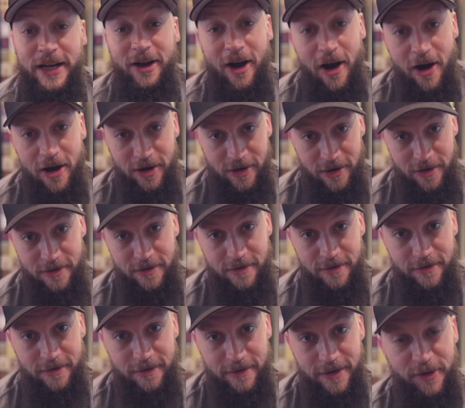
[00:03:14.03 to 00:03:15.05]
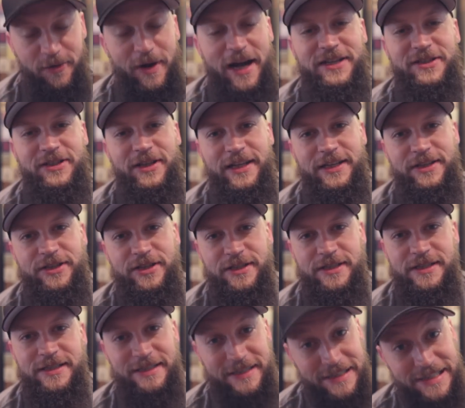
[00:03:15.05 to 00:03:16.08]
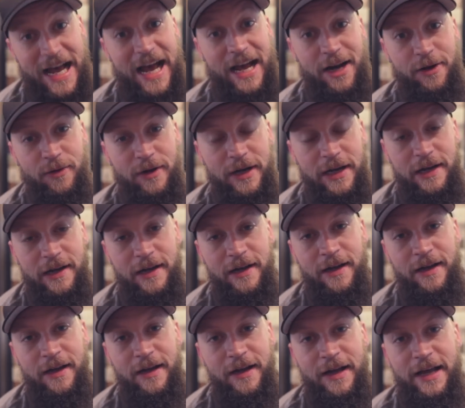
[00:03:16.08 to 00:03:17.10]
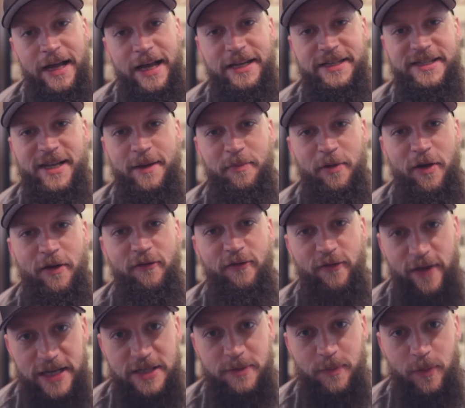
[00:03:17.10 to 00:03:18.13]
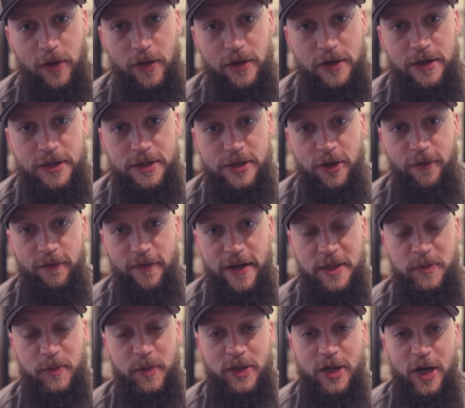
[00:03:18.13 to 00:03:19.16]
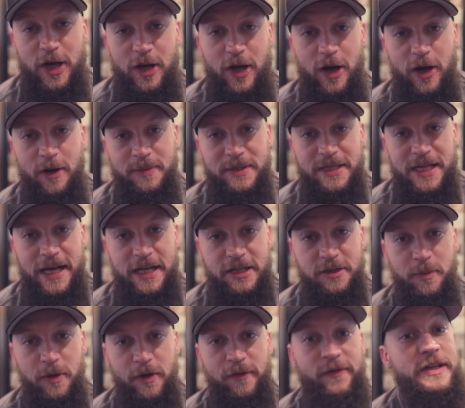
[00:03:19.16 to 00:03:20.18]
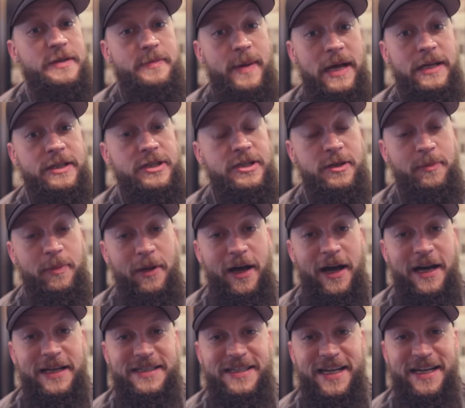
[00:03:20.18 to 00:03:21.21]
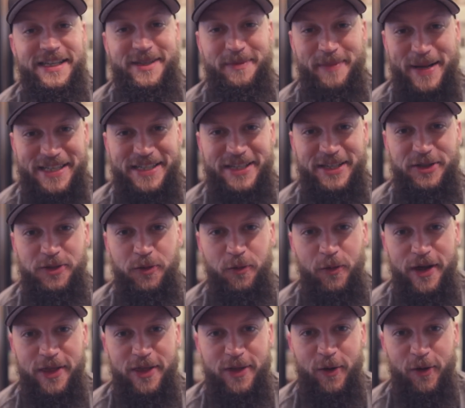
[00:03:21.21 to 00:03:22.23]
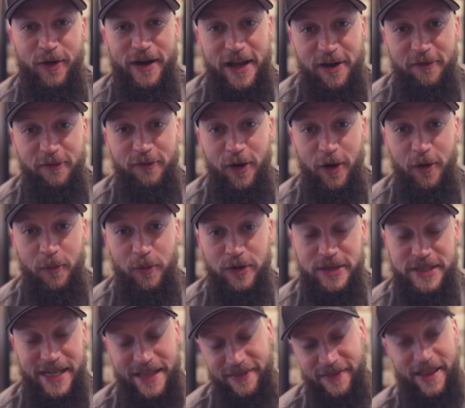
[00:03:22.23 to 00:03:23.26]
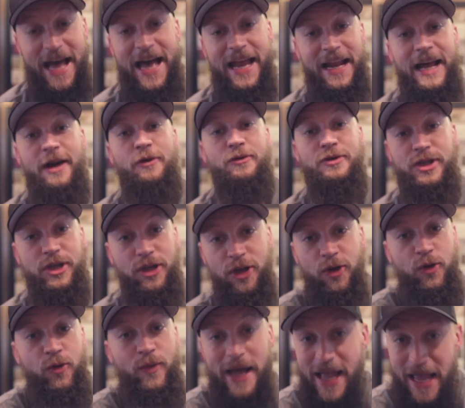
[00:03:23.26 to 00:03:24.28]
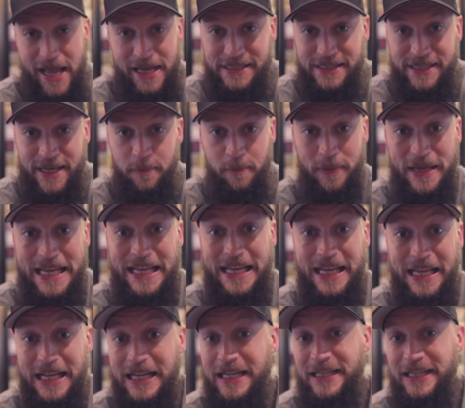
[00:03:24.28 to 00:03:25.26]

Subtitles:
Carter. Congratulations, Zachary. Hit us up on Facebook, so facebook.com/Murphy's Magic Supplies. Send us a message with your info and we'll send that out to you ASAP.